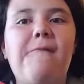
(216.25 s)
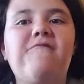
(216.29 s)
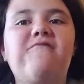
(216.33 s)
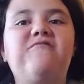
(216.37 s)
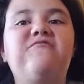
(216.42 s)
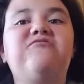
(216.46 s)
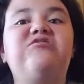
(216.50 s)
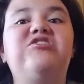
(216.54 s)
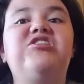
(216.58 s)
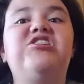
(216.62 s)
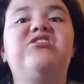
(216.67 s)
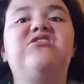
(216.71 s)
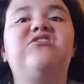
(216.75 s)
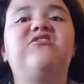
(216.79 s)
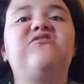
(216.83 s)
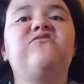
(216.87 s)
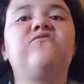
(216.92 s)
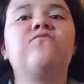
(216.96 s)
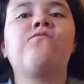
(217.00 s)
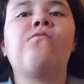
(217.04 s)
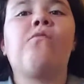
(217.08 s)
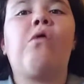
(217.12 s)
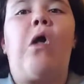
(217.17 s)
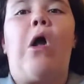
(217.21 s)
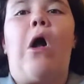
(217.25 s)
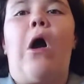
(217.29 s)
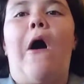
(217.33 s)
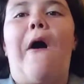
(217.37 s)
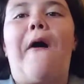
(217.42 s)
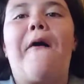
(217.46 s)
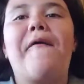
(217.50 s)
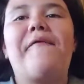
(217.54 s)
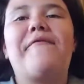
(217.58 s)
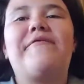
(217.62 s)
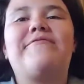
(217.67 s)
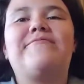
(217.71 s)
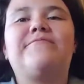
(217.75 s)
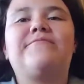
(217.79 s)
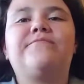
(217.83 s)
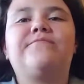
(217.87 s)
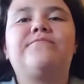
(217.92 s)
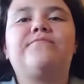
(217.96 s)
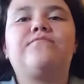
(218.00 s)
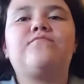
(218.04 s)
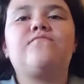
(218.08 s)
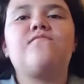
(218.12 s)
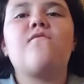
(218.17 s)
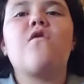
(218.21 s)
these
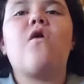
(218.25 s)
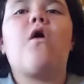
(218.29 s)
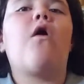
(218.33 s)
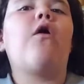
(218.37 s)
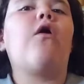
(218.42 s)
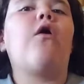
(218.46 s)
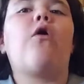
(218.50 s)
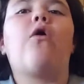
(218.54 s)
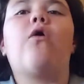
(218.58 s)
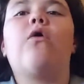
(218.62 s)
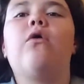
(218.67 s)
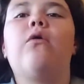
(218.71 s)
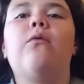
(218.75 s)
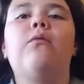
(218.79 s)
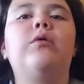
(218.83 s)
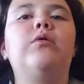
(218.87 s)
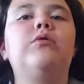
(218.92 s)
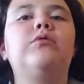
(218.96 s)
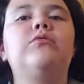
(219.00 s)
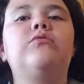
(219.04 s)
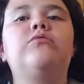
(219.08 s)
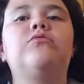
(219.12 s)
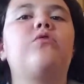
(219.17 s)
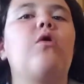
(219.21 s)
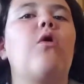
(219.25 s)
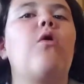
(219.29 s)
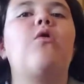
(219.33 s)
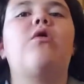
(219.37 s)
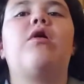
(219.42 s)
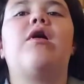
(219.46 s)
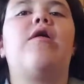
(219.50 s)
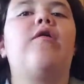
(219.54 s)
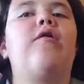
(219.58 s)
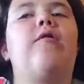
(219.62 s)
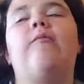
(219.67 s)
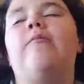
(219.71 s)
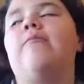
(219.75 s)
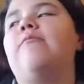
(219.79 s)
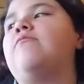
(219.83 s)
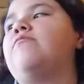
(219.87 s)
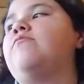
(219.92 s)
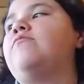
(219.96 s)
are horrible. Don't get them.